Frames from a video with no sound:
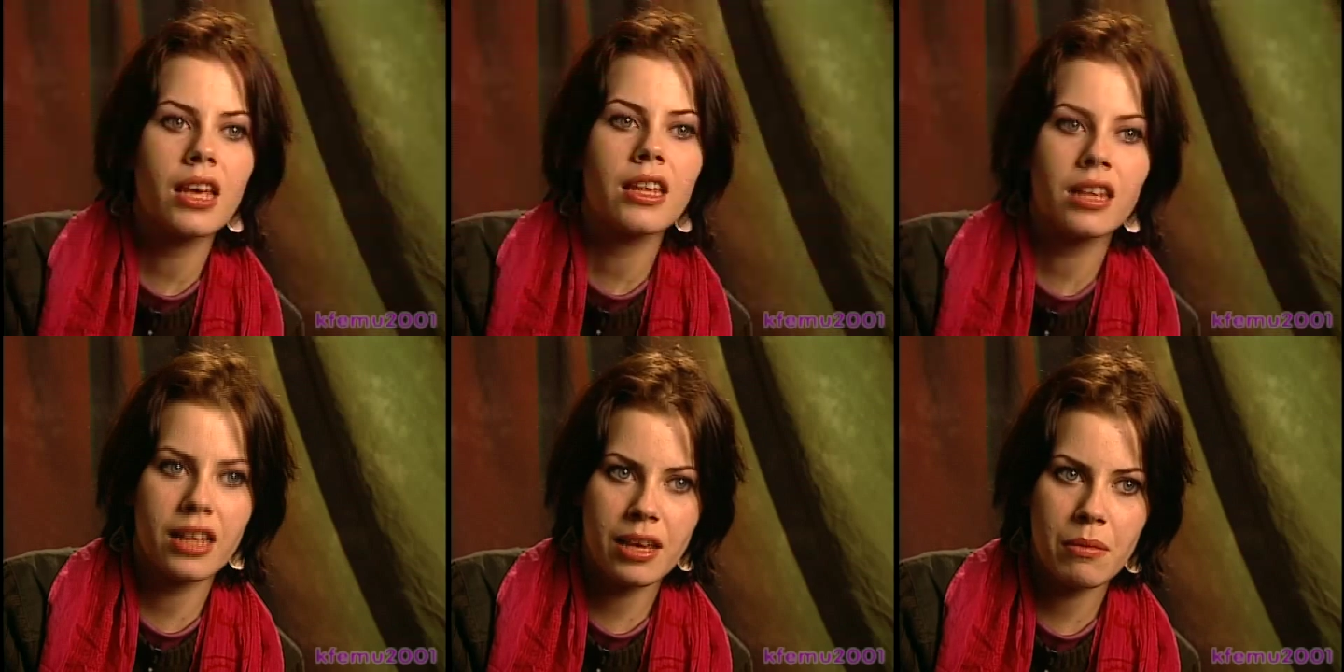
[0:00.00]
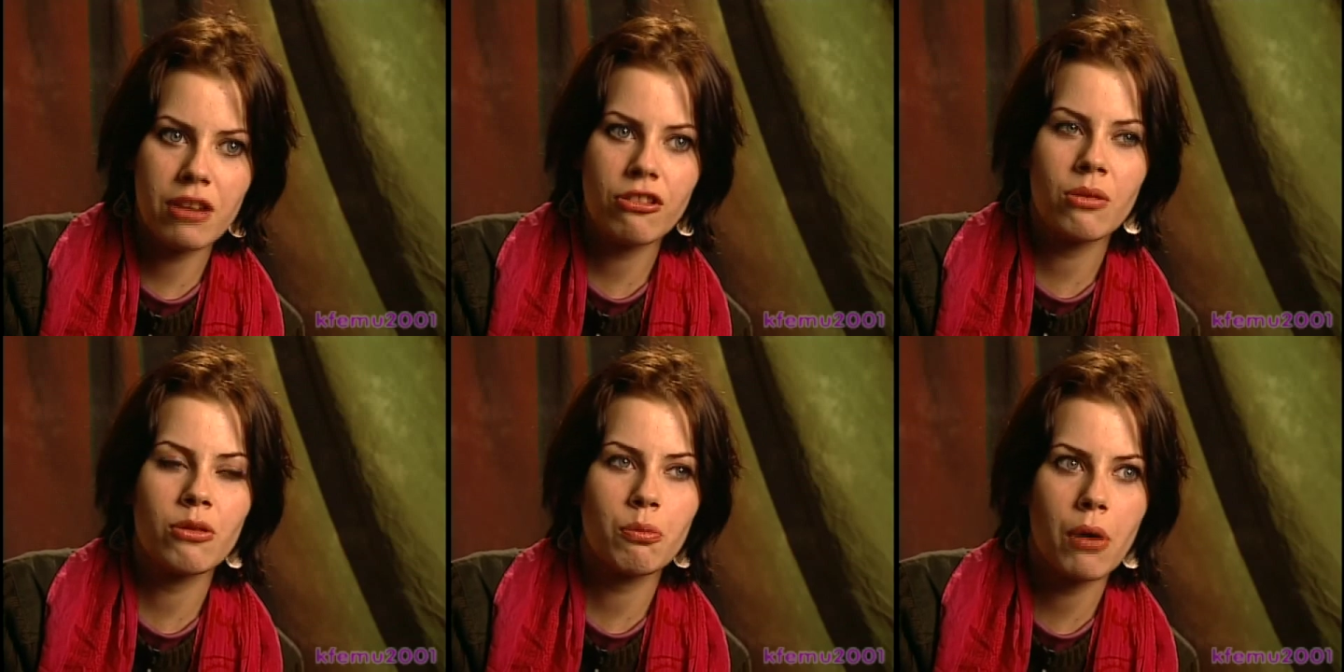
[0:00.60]
The claymation
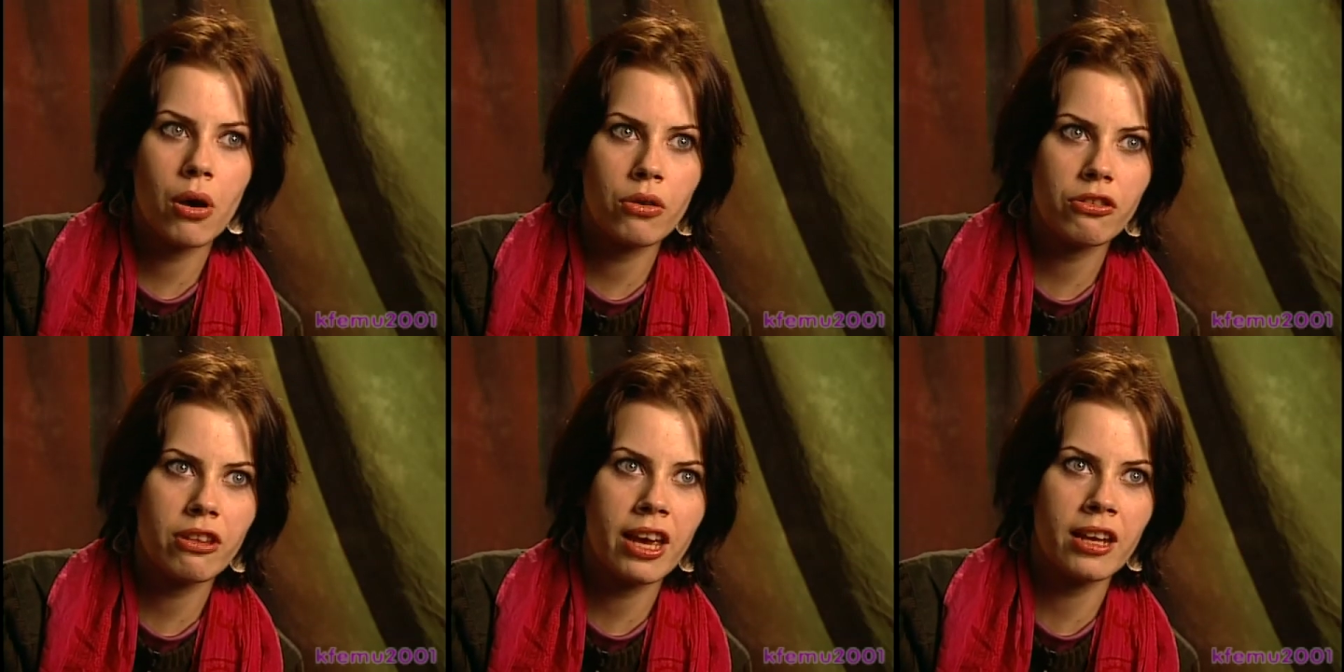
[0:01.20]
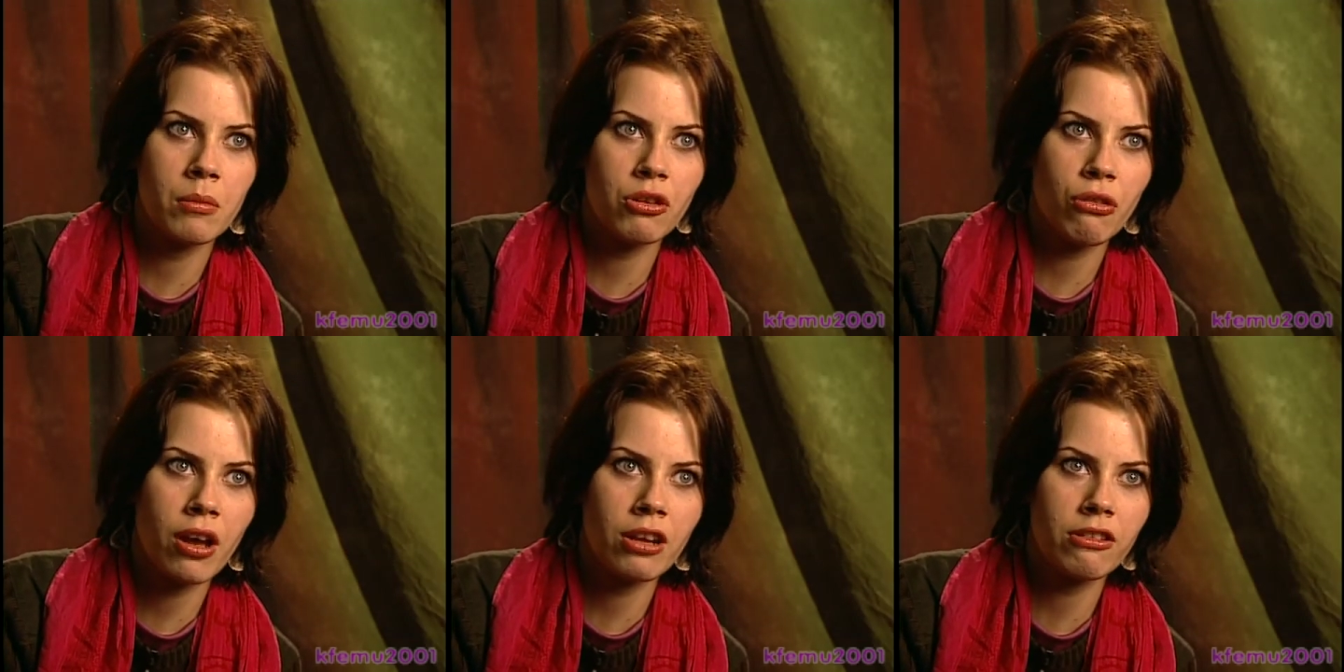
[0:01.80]
was post, the
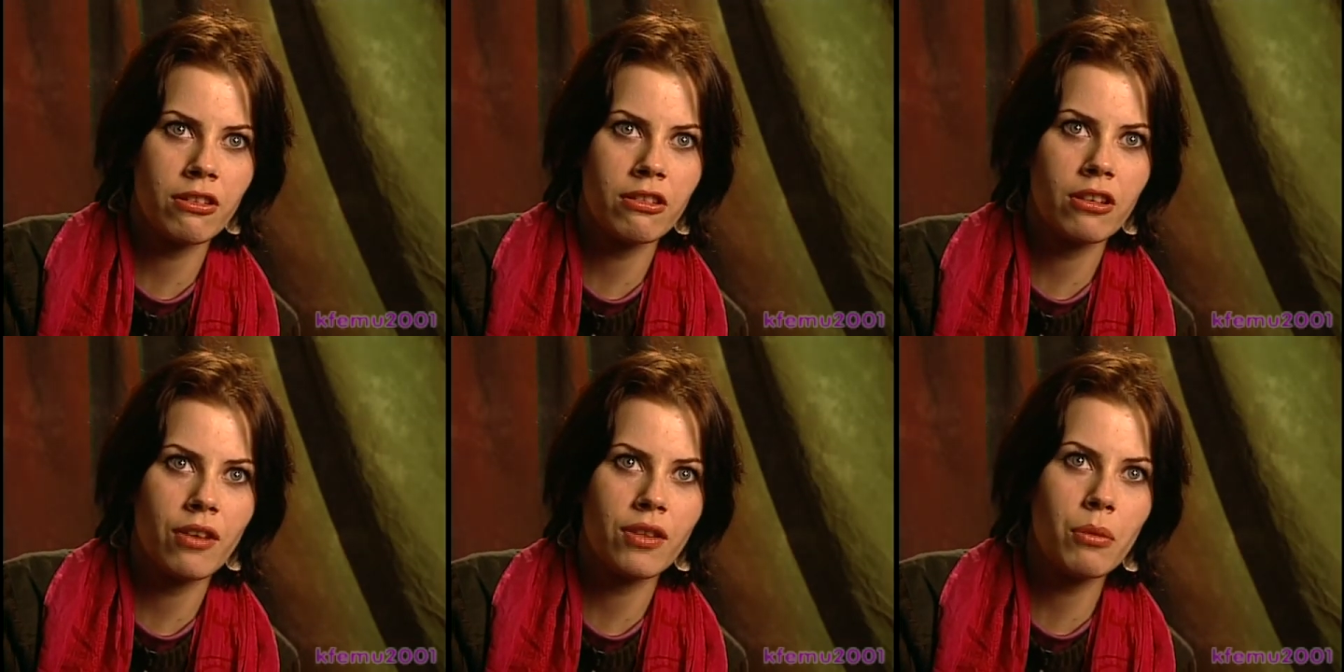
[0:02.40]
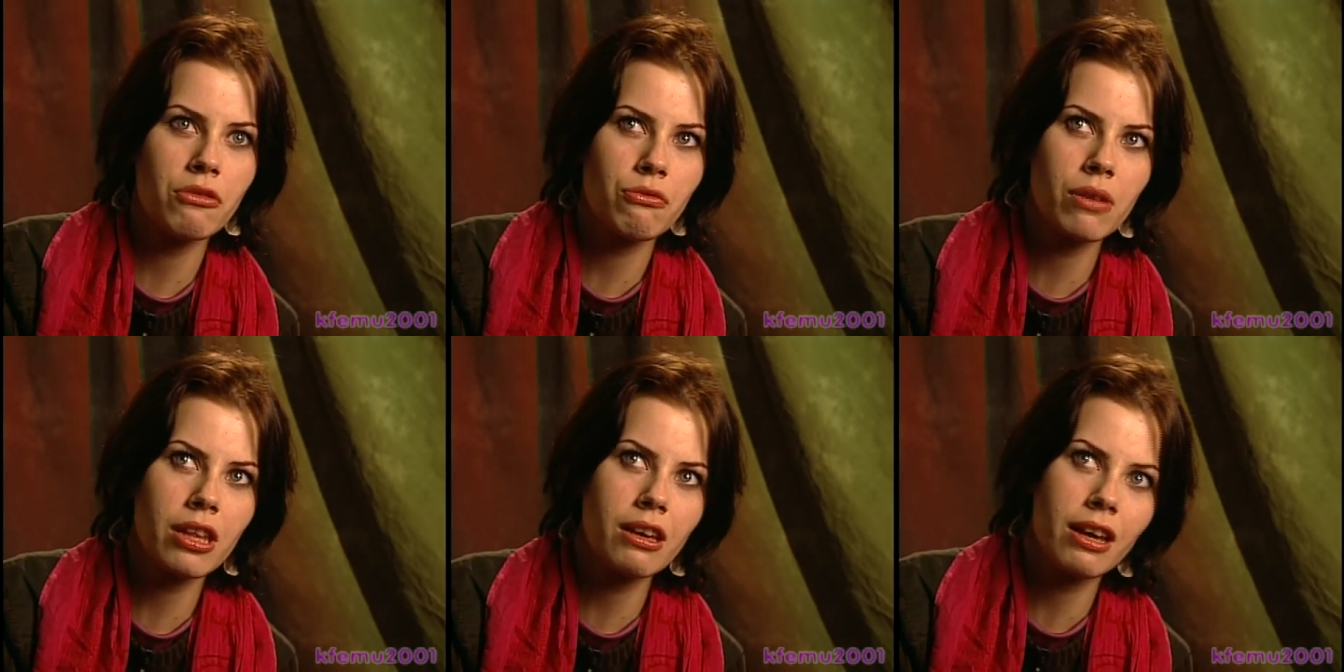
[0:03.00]
animatronics and stuff, that was
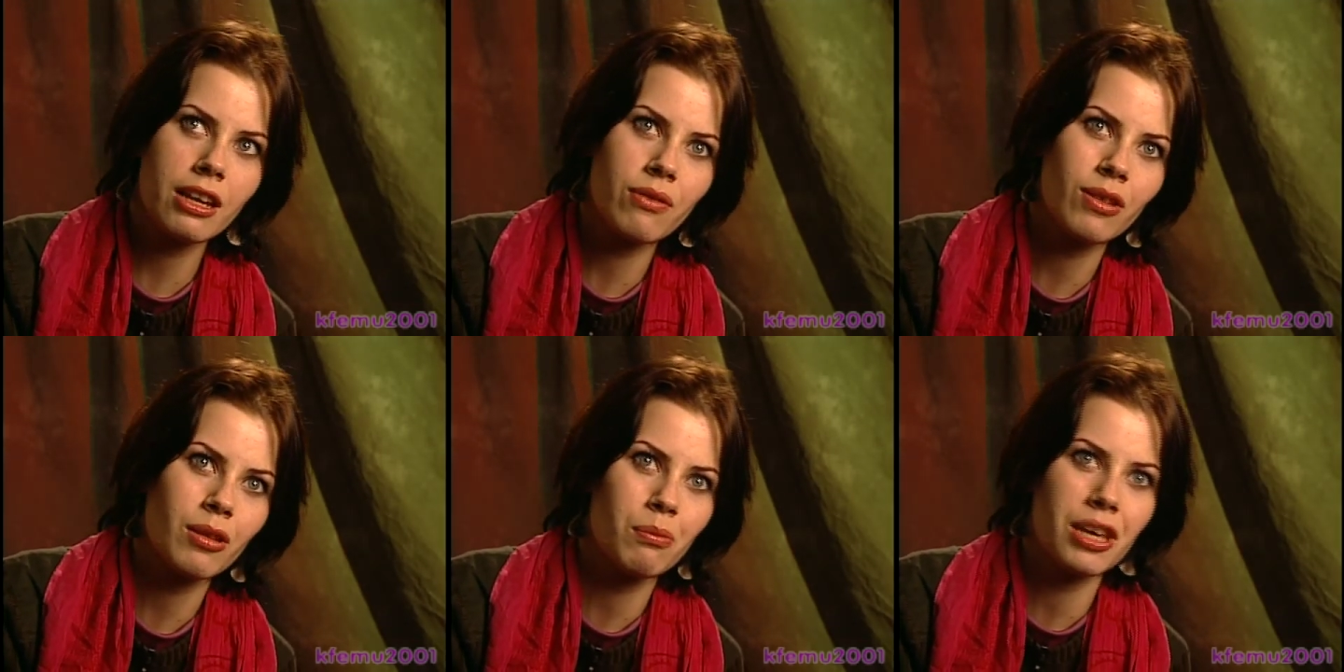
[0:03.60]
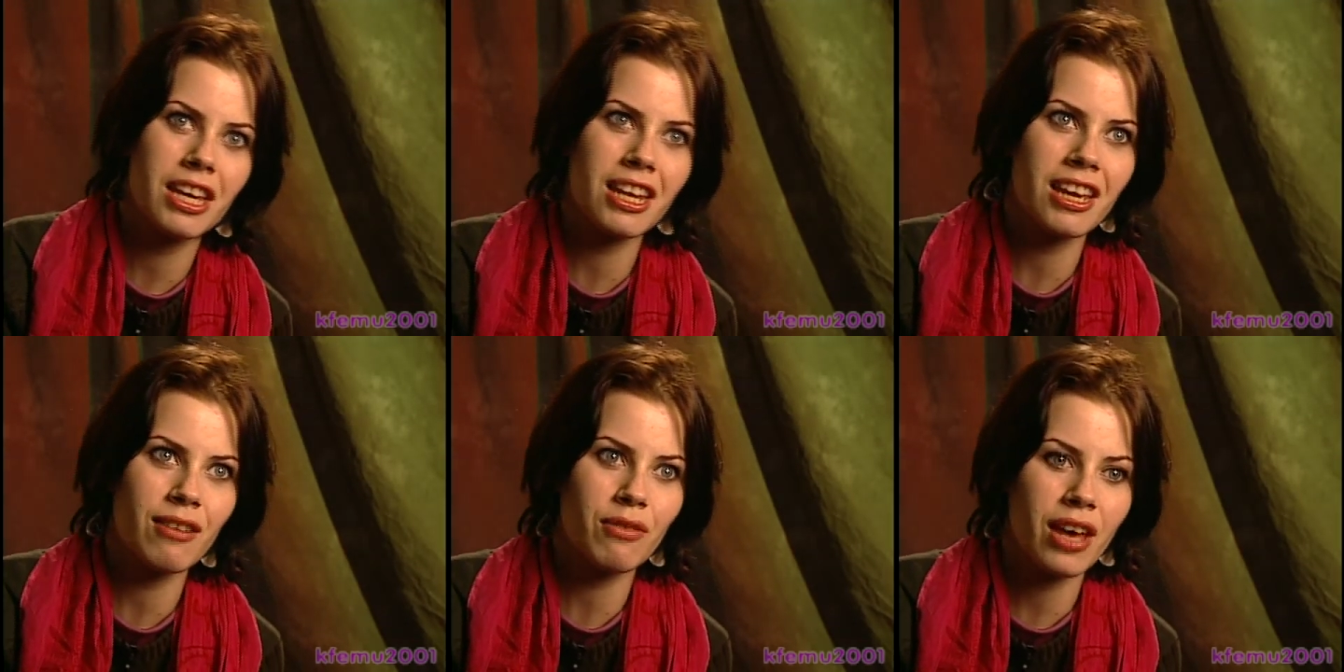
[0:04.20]
really kind of at the
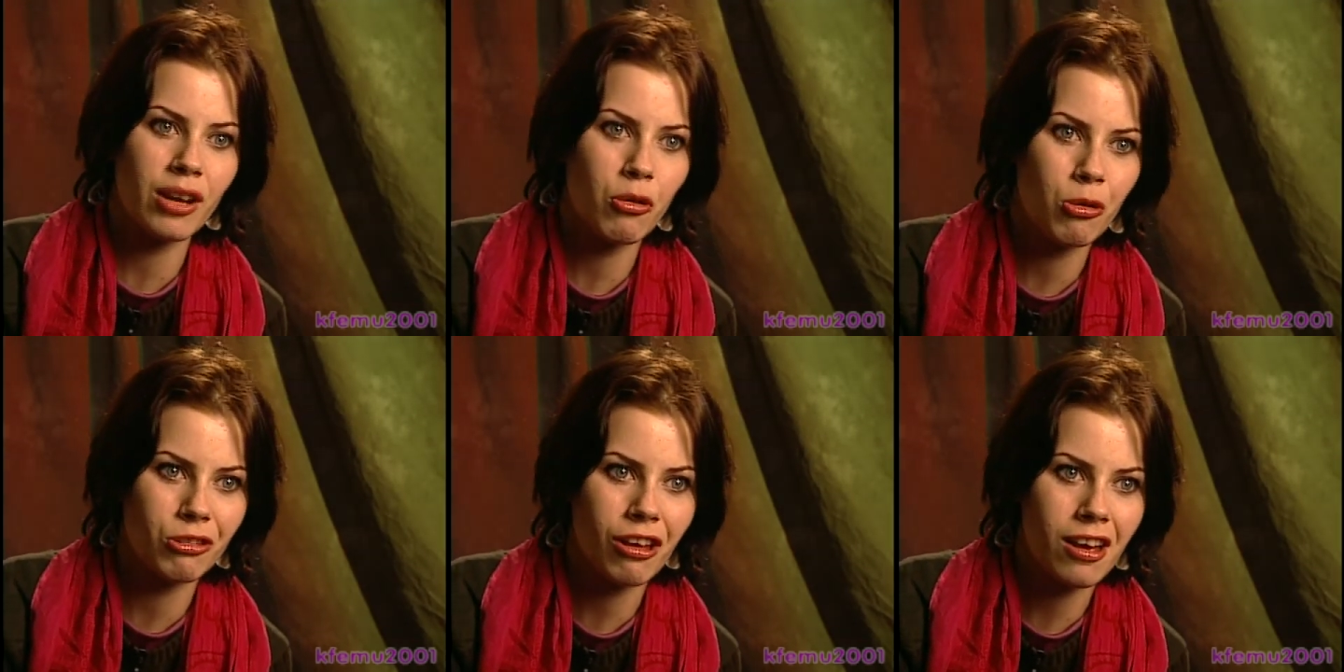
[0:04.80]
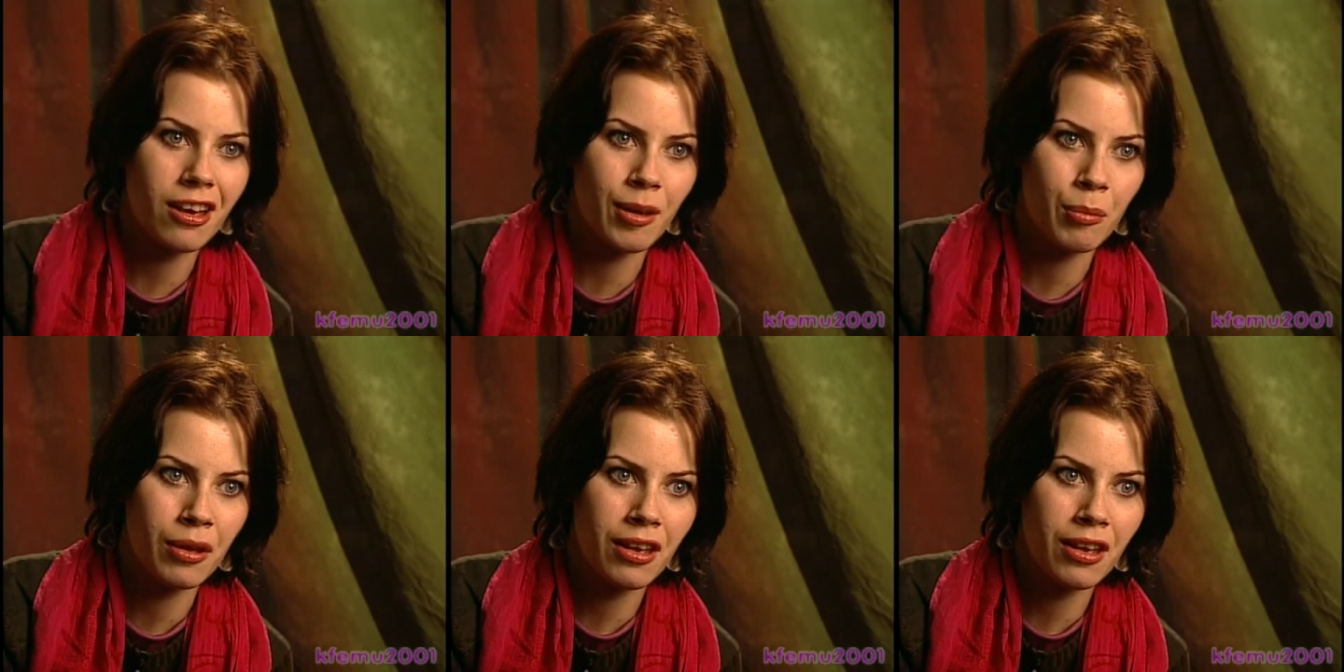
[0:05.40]
beginning of that whole time.